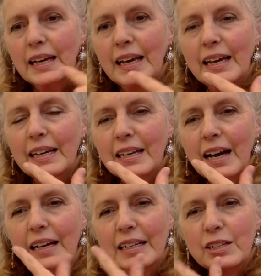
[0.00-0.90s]
And
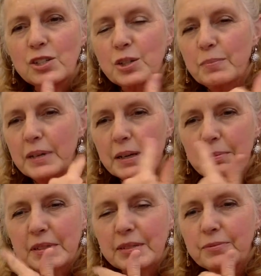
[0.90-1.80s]
I need you to be able
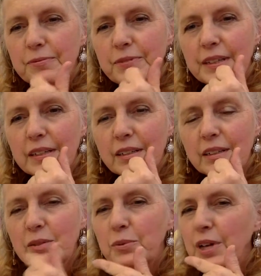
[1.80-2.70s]
to feel.
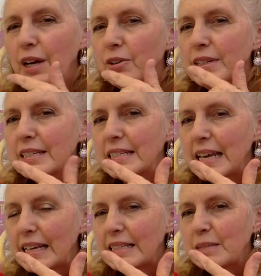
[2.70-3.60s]
We're not going to
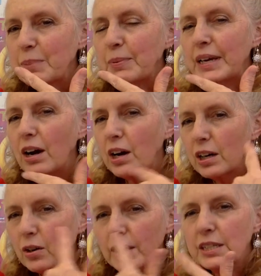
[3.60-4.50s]
taste, but we are
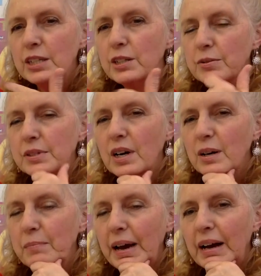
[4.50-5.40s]
going to use our
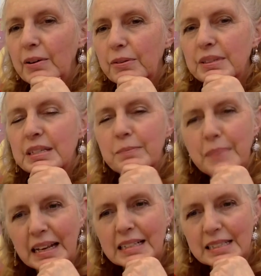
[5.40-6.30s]
mouth to
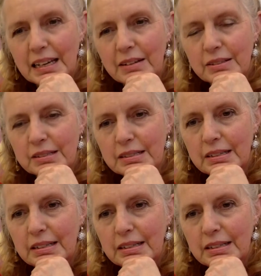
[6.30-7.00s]
make sounds.